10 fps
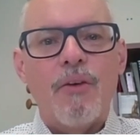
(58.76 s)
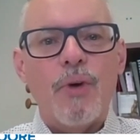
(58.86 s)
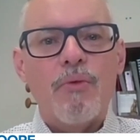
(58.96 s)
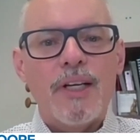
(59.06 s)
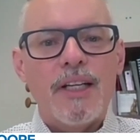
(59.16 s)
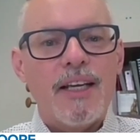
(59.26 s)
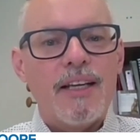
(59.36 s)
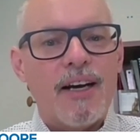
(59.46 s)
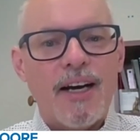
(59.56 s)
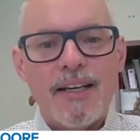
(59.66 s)
we really
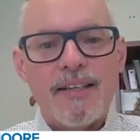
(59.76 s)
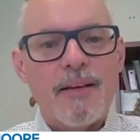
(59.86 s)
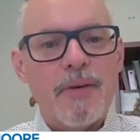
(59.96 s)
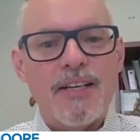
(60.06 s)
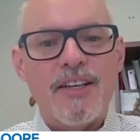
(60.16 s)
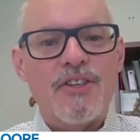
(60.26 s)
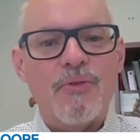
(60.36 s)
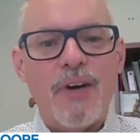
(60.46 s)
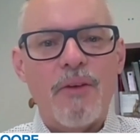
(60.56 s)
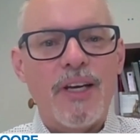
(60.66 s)
need the highest
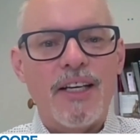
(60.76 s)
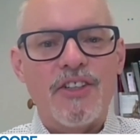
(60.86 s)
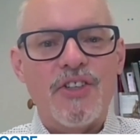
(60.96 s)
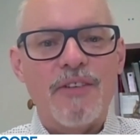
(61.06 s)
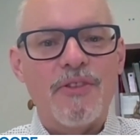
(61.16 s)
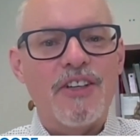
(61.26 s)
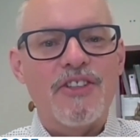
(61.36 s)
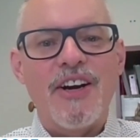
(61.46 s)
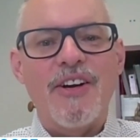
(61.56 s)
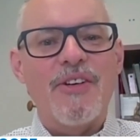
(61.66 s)
immunization rate we can achieve in
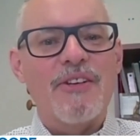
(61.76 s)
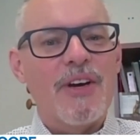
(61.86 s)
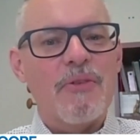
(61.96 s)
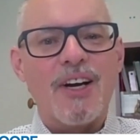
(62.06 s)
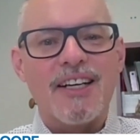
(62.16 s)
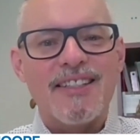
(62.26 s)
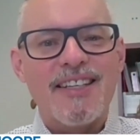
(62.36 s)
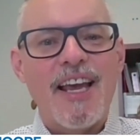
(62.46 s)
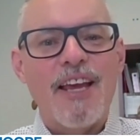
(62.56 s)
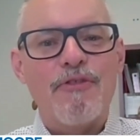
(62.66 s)
Ontario if we want a
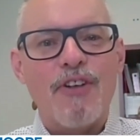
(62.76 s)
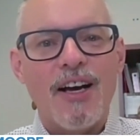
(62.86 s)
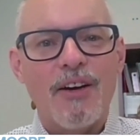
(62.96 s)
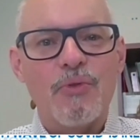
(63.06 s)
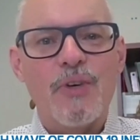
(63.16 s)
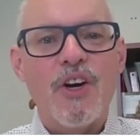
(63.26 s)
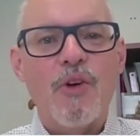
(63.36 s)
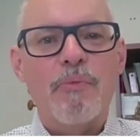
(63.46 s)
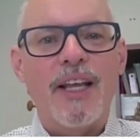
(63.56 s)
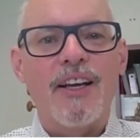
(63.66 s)
safe uh,
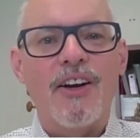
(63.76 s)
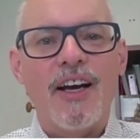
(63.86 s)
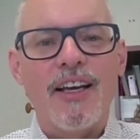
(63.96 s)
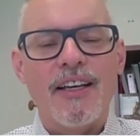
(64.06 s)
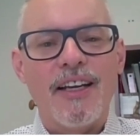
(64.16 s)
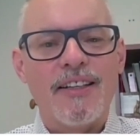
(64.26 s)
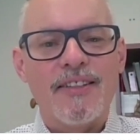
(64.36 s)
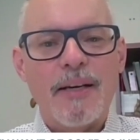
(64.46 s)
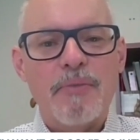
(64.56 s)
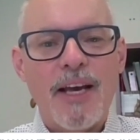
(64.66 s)
reopening in, in
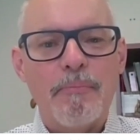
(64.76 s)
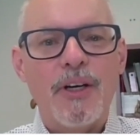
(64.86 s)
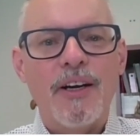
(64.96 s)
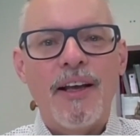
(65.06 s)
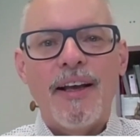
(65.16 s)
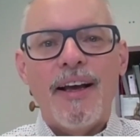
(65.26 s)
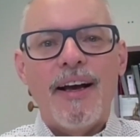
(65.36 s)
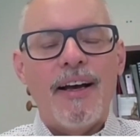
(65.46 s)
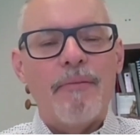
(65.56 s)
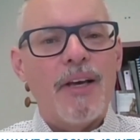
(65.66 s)
September.
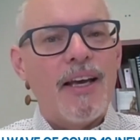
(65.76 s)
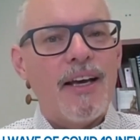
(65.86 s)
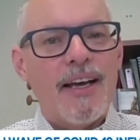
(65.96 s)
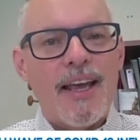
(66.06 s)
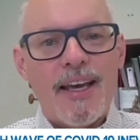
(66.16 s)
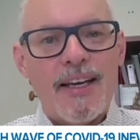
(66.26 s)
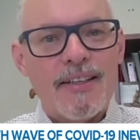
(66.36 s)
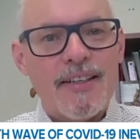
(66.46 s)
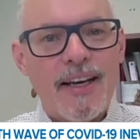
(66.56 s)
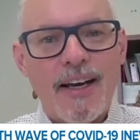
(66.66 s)
Um, uh,
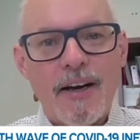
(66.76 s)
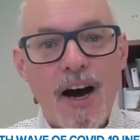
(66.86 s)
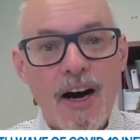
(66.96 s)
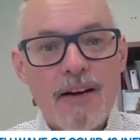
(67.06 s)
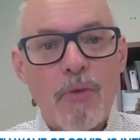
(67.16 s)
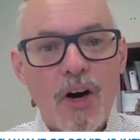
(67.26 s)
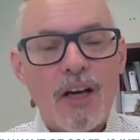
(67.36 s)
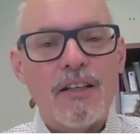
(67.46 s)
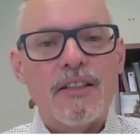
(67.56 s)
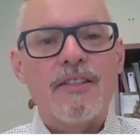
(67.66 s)
and uh, our
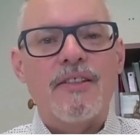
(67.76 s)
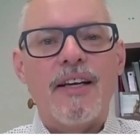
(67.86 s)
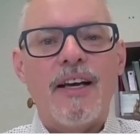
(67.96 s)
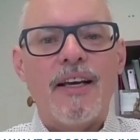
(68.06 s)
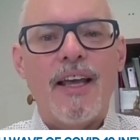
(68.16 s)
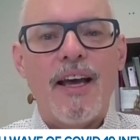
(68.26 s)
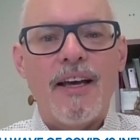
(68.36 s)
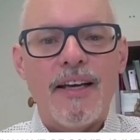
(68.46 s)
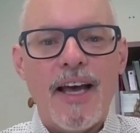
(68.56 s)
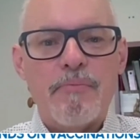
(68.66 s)
modelers uh,
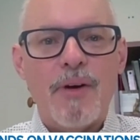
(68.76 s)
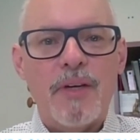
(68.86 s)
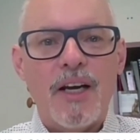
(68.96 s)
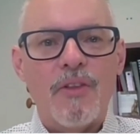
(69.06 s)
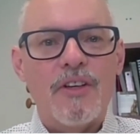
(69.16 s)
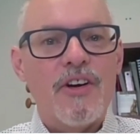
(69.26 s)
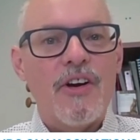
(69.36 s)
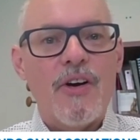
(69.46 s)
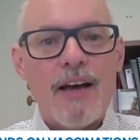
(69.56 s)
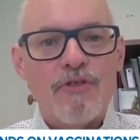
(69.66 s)
at Public Health
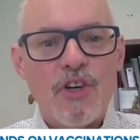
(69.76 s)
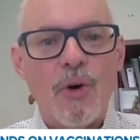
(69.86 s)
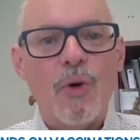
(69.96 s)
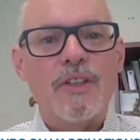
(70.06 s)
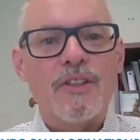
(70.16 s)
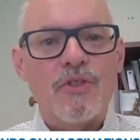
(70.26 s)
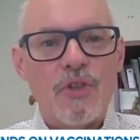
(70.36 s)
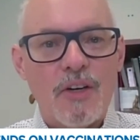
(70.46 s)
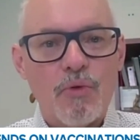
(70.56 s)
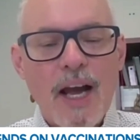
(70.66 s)
Ontario have told us
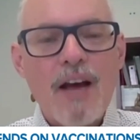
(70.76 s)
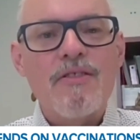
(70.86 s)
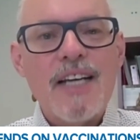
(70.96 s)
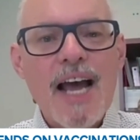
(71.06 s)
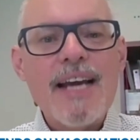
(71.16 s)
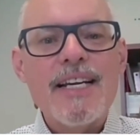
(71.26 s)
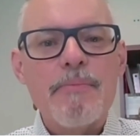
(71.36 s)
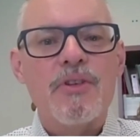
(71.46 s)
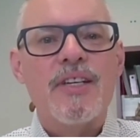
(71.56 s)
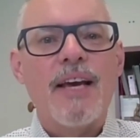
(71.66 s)
around
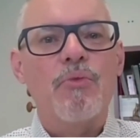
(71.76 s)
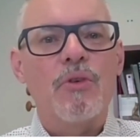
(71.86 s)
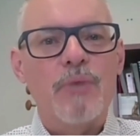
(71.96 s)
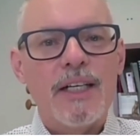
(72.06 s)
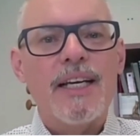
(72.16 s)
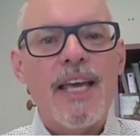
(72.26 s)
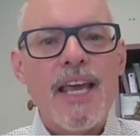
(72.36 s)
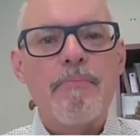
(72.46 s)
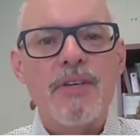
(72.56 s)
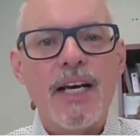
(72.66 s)
90% will really
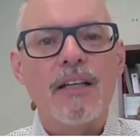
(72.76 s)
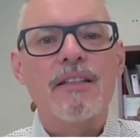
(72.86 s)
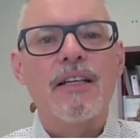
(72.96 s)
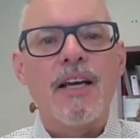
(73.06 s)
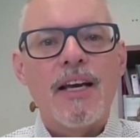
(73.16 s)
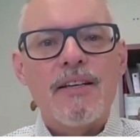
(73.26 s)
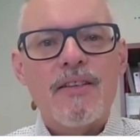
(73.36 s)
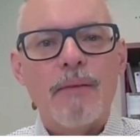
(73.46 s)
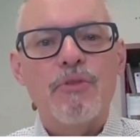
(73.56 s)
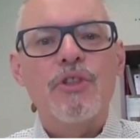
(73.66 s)
keep Delta
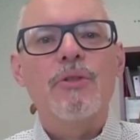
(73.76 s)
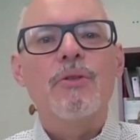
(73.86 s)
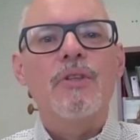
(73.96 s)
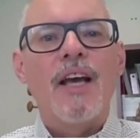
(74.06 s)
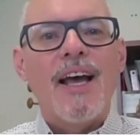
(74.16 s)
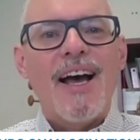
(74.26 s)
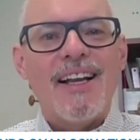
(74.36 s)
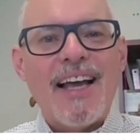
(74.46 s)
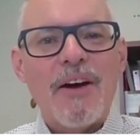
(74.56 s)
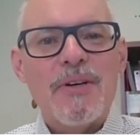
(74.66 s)
subdued,
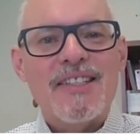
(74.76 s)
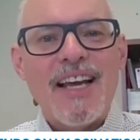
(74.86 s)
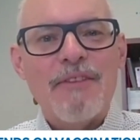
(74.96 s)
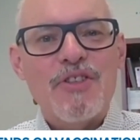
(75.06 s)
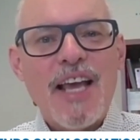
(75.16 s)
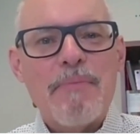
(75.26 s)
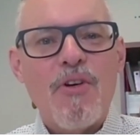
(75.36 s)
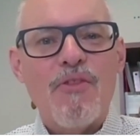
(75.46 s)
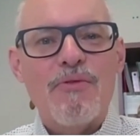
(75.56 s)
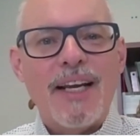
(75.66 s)
allow us to have safe
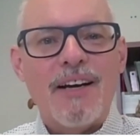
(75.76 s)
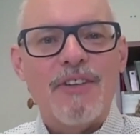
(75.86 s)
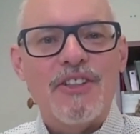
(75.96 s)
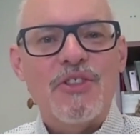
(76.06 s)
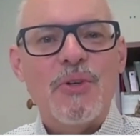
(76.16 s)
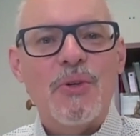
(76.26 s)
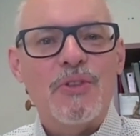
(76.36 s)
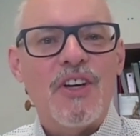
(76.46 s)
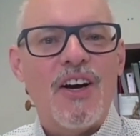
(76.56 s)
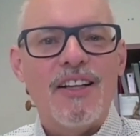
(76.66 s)
opening of our
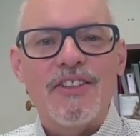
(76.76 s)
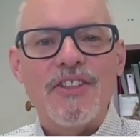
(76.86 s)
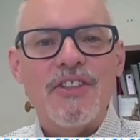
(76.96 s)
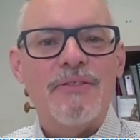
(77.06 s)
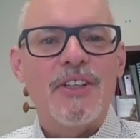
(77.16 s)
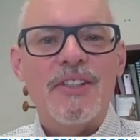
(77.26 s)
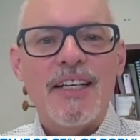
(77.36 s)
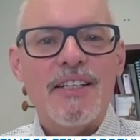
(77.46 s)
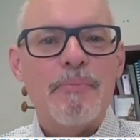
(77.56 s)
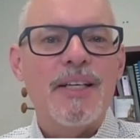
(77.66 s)
schools, colleges,
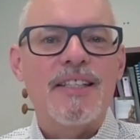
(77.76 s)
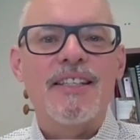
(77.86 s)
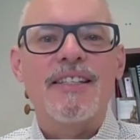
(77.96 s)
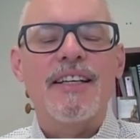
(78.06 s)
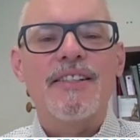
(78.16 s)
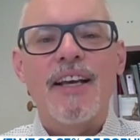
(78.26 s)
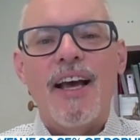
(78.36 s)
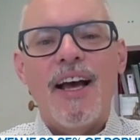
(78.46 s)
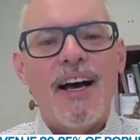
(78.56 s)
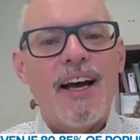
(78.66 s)
universities, businesses.
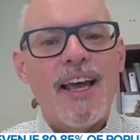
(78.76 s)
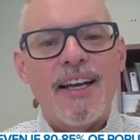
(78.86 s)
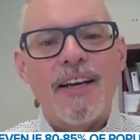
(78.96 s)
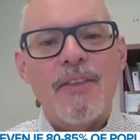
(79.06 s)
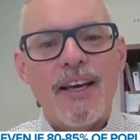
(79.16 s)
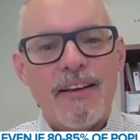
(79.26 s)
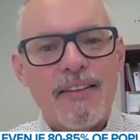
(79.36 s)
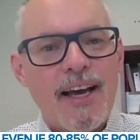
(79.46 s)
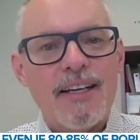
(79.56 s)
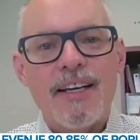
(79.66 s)
and I think that